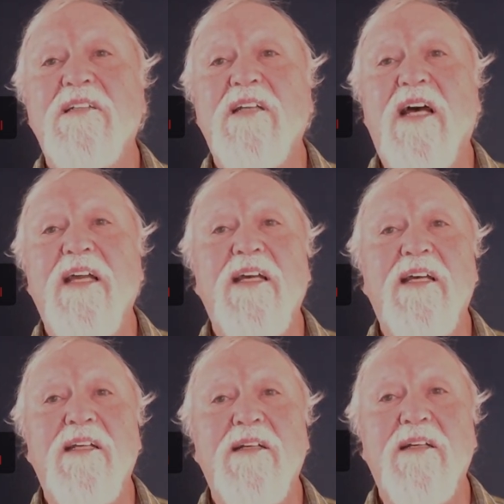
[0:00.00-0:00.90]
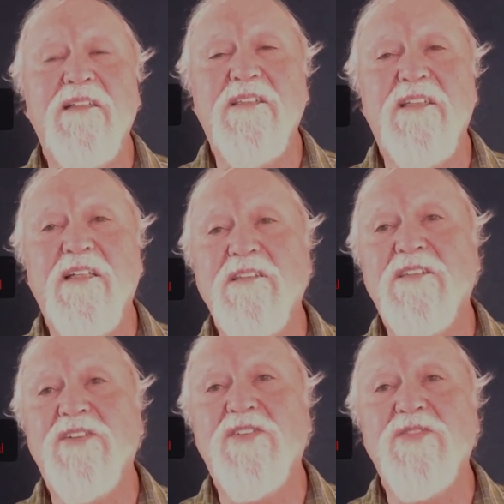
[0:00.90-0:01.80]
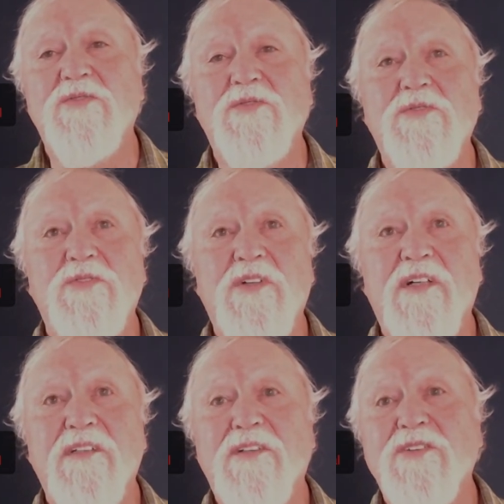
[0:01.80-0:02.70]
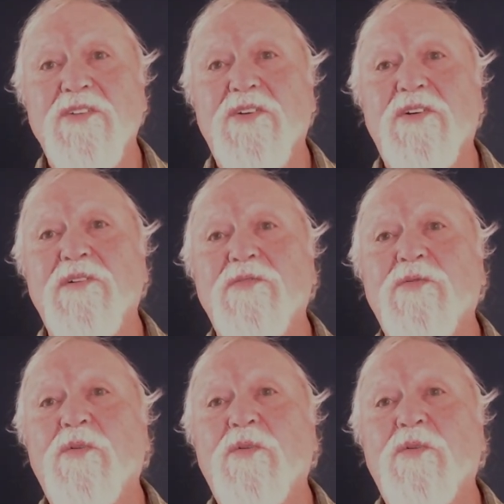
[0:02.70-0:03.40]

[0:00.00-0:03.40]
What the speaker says: Diane says to conserve